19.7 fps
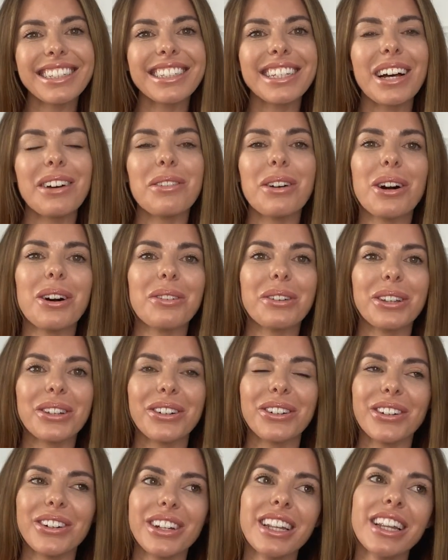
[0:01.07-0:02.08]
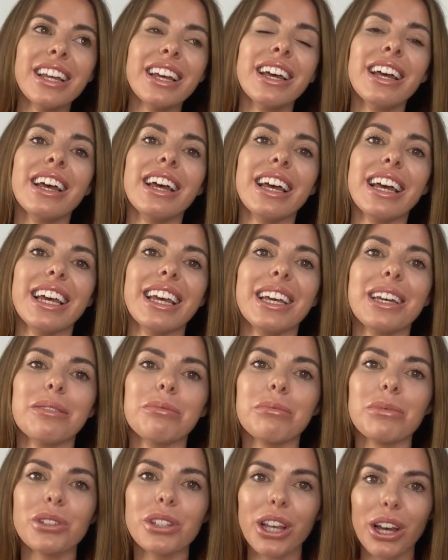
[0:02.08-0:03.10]
how are you all?
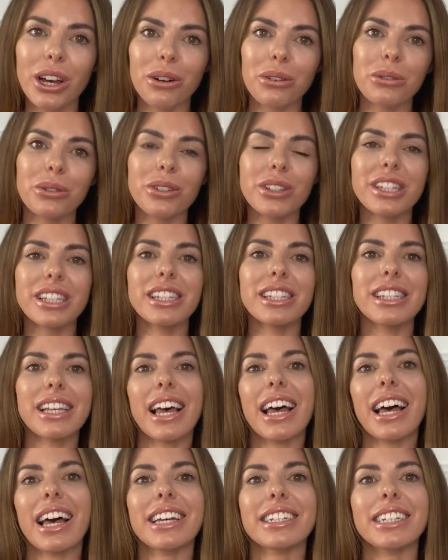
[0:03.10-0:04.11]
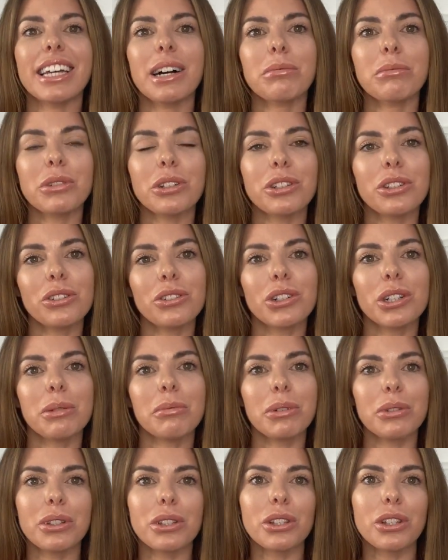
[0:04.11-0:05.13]
So today I'm going to talk
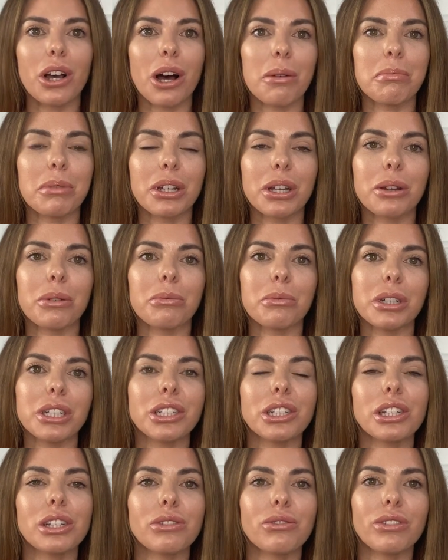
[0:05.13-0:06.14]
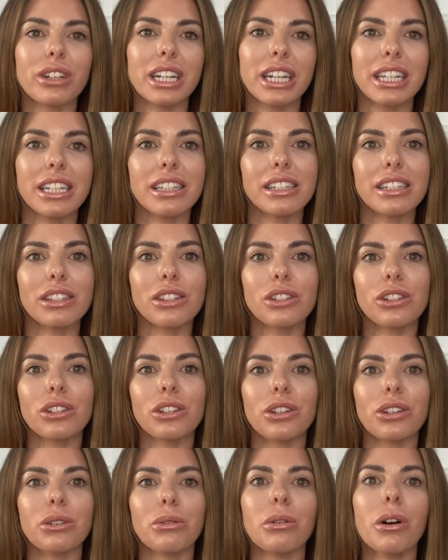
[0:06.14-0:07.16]
about a topic which is related
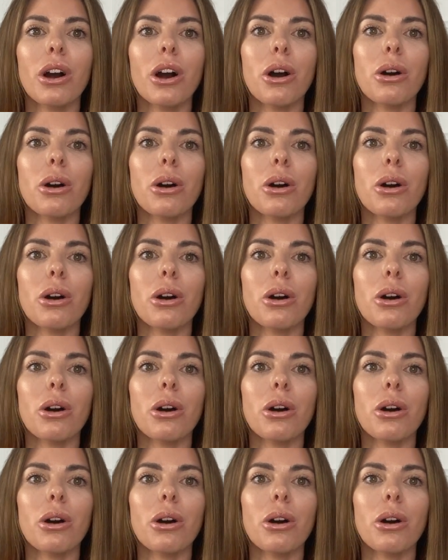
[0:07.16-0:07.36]
to